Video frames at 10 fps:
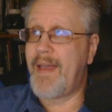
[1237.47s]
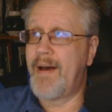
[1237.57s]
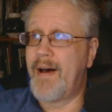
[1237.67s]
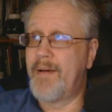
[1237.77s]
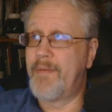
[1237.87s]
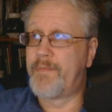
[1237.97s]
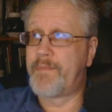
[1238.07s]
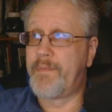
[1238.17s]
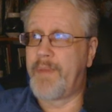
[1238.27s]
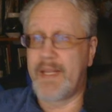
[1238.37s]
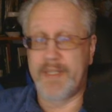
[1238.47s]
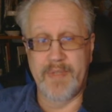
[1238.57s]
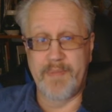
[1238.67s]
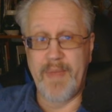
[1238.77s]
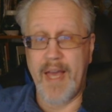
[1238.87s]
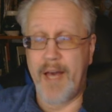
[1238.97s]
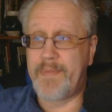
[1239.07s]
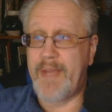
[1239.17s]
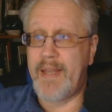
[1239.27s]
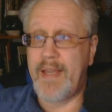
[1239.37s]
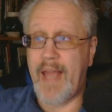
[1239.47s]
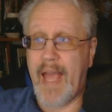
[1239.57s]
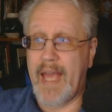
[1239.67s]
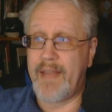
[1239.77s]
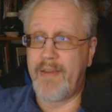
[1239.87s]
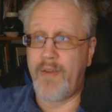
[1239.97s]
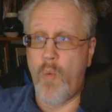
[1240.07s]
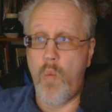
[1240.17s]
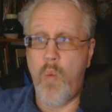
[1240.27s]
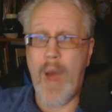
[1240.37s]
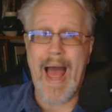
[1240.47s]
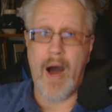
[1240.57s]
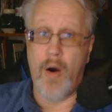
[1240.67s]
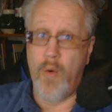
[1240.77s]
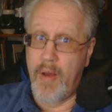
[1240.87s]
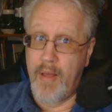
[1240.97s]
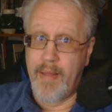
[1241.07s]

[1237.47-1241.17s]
because it was being updated, and wow,